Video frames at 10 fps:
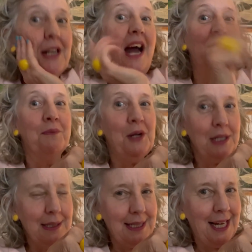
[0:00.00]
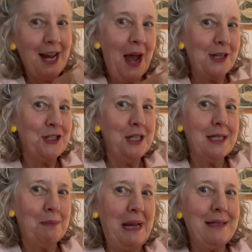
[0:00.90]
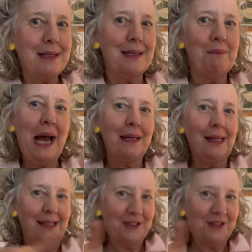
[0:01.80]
And I'm not going to tell you how she spends the money.